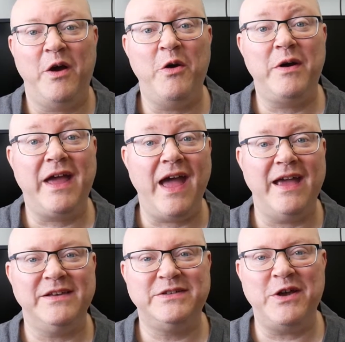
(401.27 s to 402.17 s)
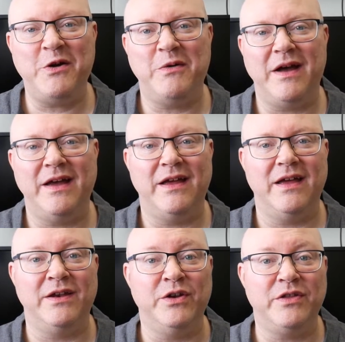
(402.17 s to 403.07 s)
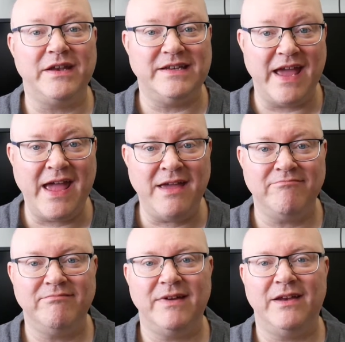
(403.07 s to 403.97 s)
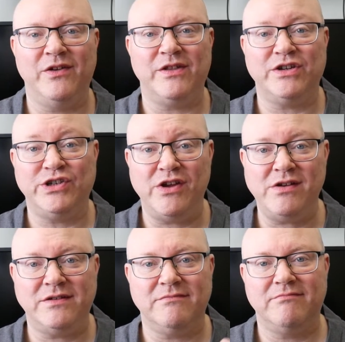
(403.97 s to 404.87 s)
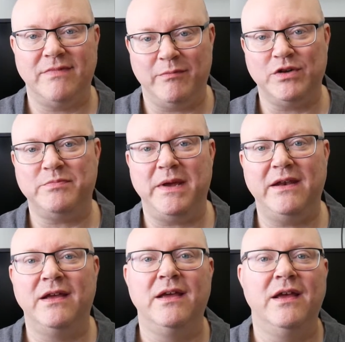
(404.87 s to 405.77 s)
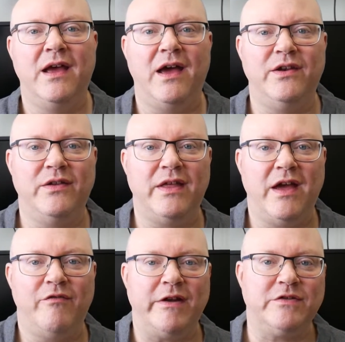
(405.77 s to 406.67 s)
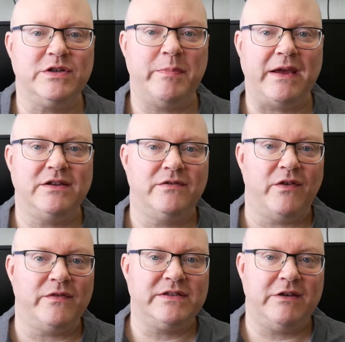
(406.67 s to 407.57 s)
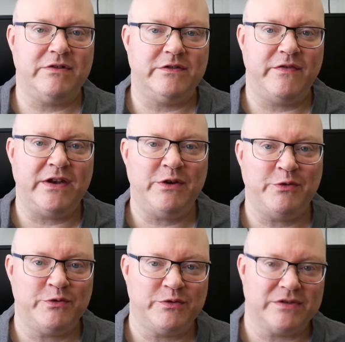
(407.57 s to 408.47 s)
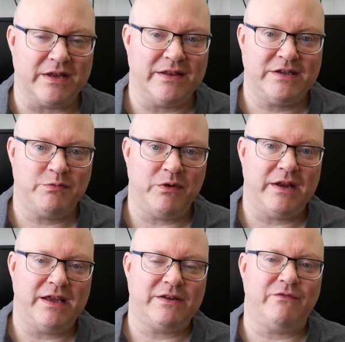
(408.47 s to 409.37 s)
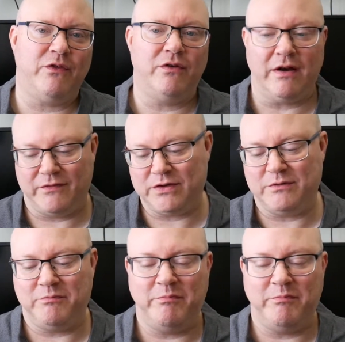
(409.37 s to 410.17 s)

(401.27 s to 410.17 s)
Okay, so another day, another shirt. It must mean another retrospective of a series of videos, and this one is for, I've just